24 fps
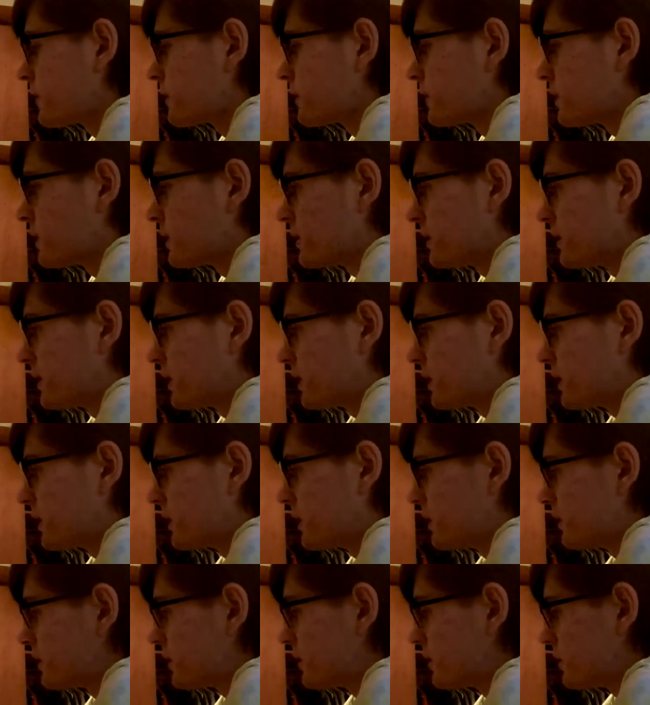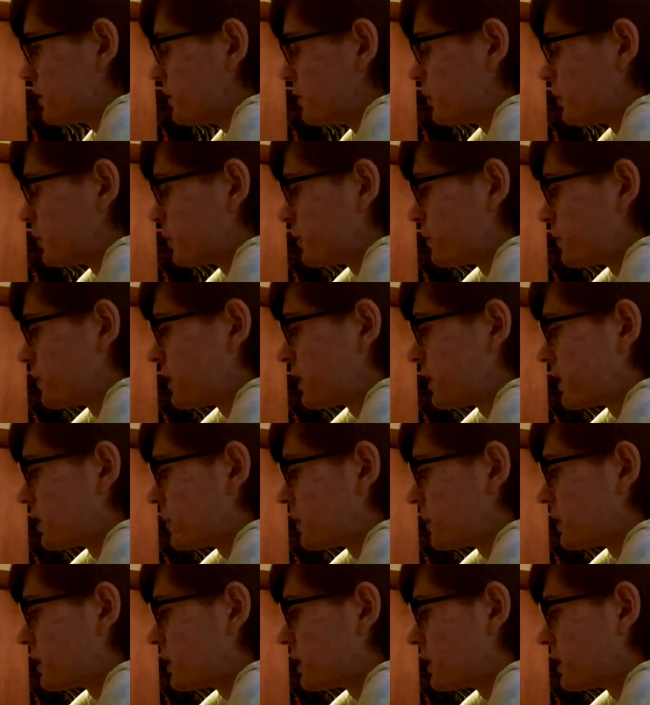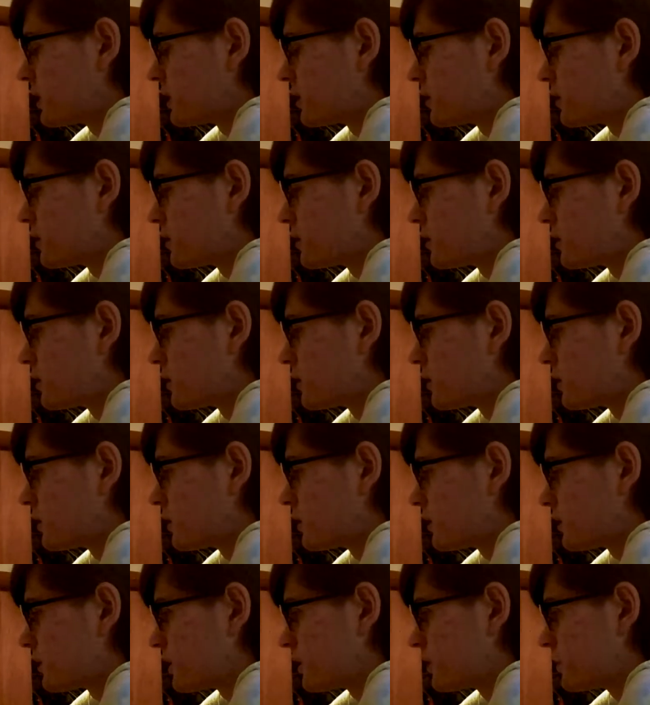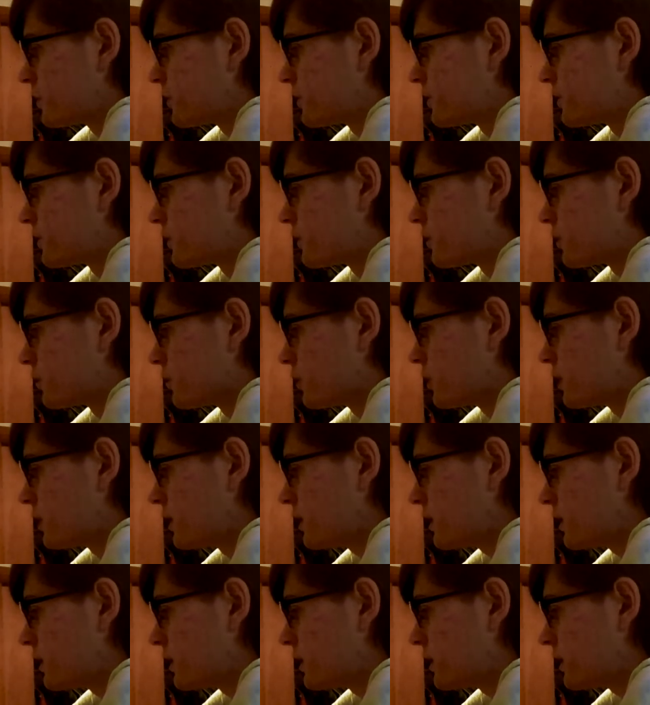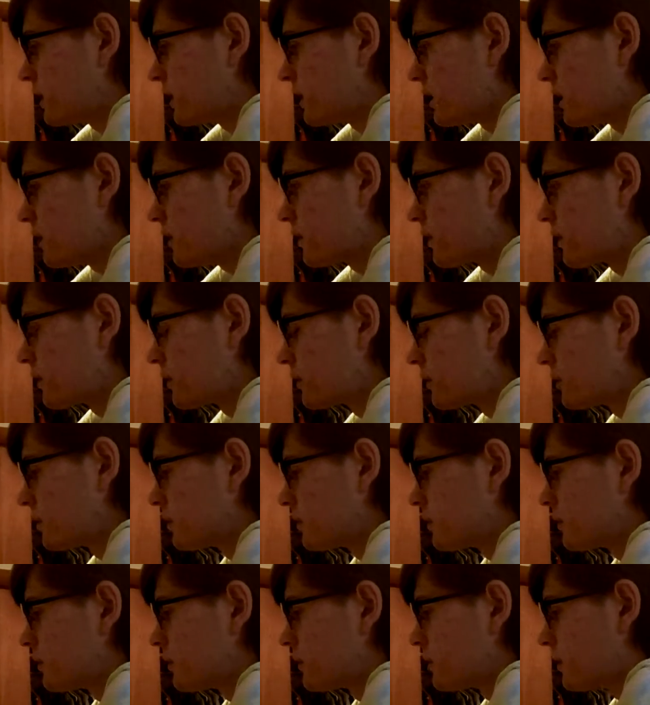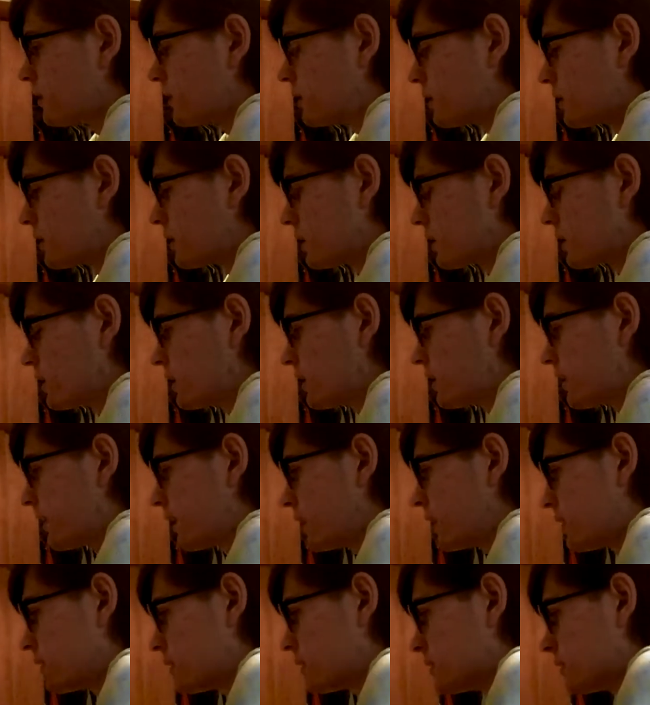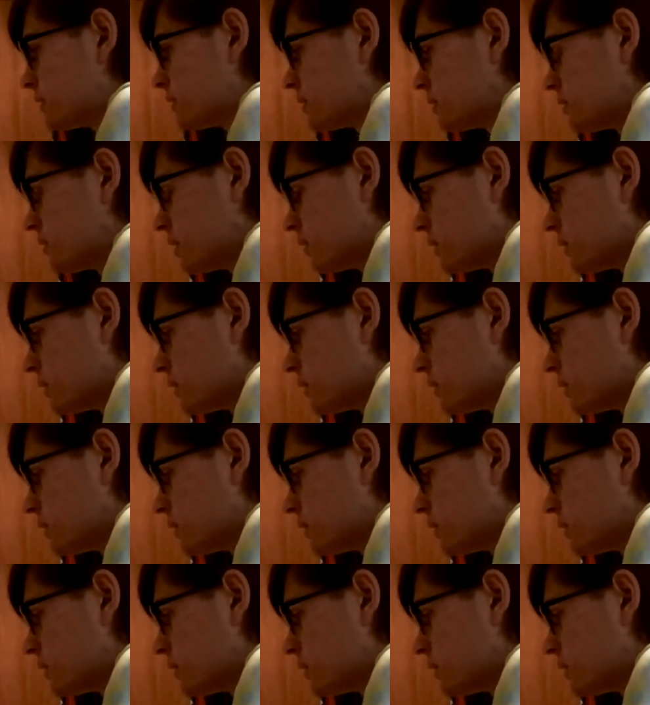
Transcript: And then you multiply by times 1/8, and then you